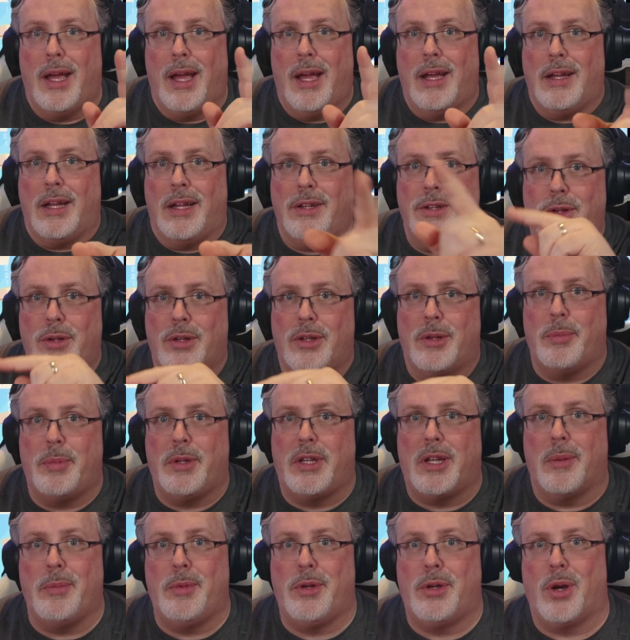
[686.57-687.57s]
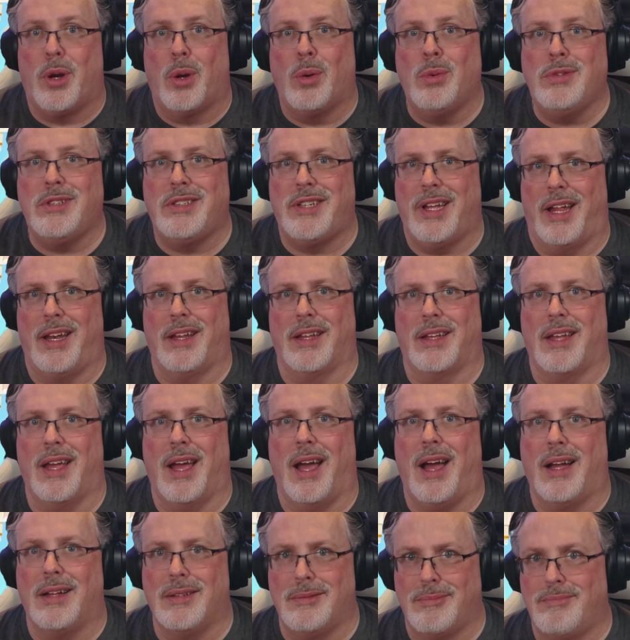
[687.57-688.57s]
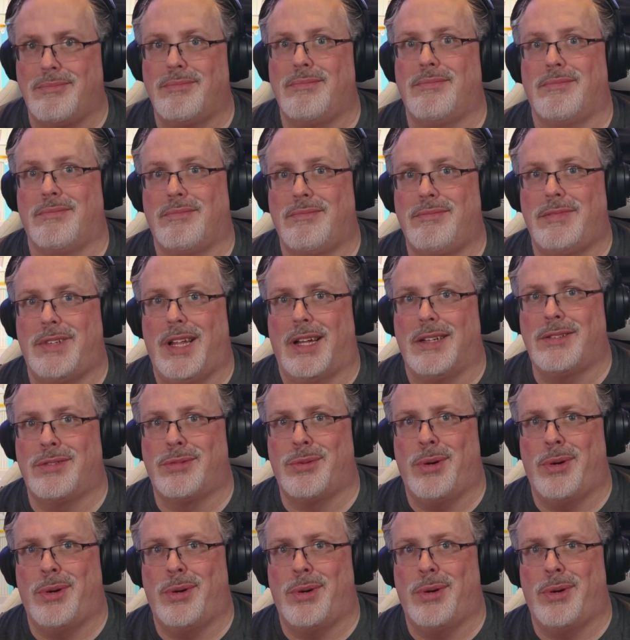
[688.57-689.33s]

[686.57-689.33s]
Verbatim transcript: and you can become your own data god. That's right.